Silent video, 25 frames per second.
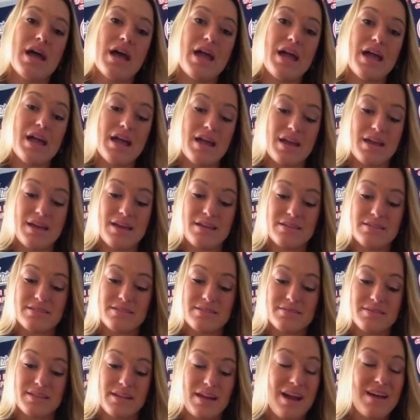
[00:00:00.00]

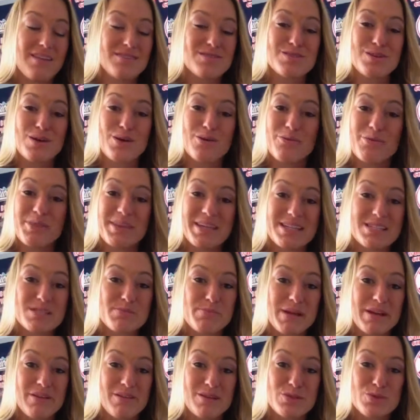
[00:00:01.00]
And yeah, so the
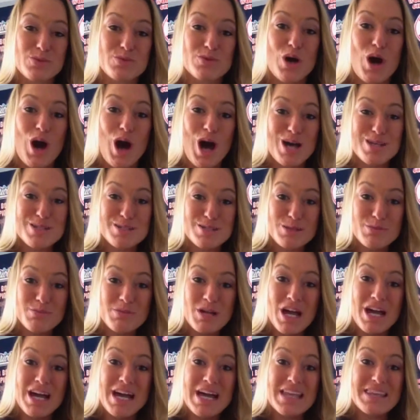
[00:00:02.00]
experience was
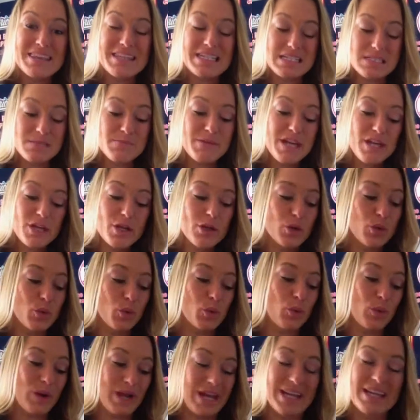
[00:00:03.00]
awesome. These make
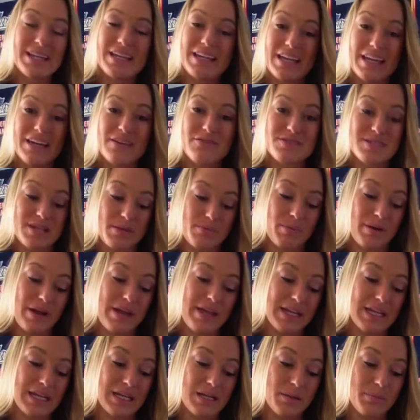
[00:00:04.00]
great gifts. I'm
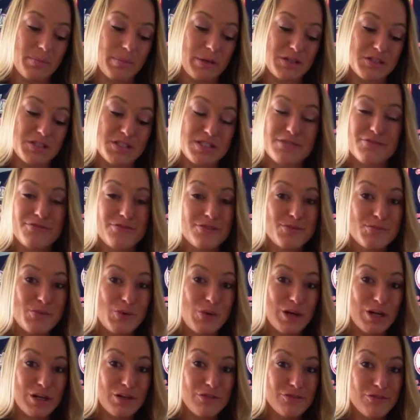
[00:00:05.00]
probably gonna purchase a few
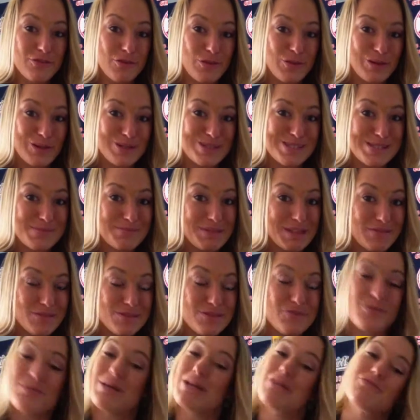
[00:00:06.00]
more for some
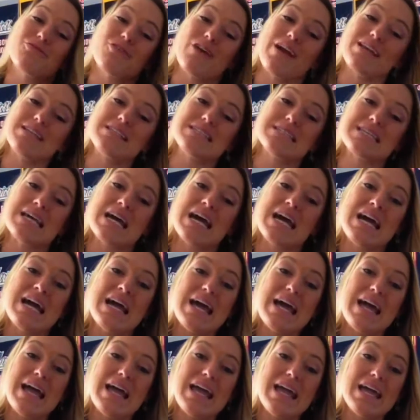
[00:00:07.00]
gifts for my friends
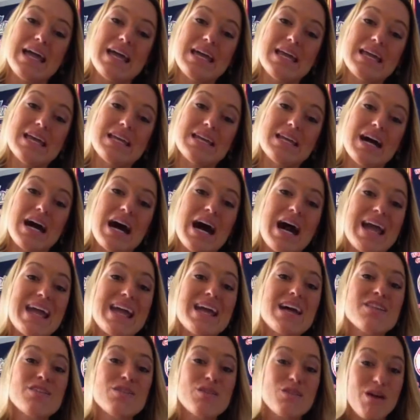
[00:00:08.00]
and
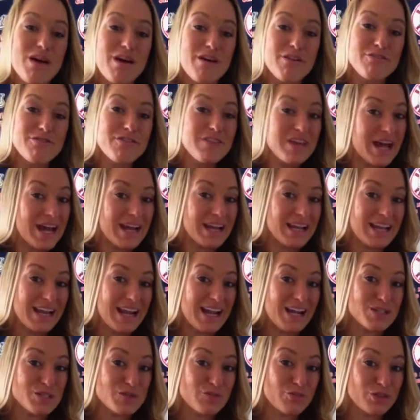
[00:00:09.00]
I love that it
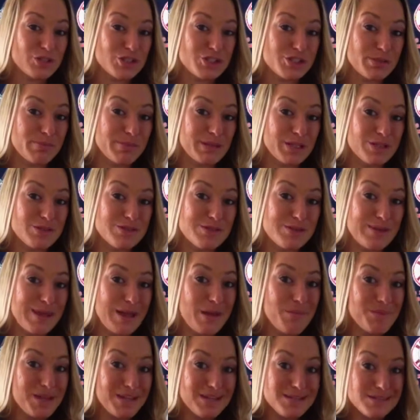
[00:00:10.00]
has free shipping. So
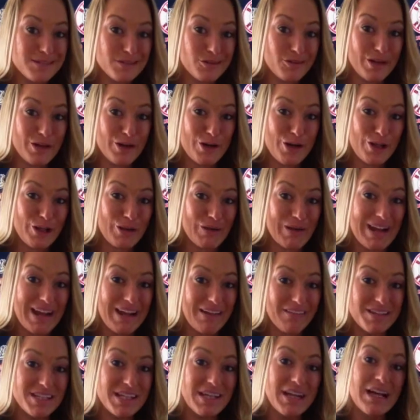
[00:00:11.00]
that makes it great all
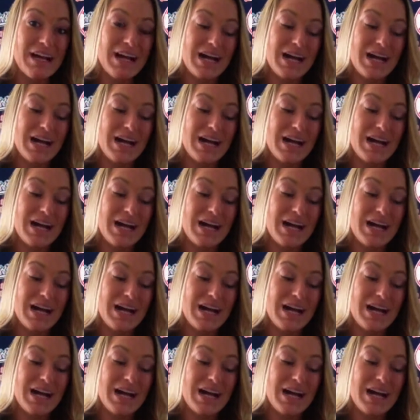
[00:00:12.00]
around.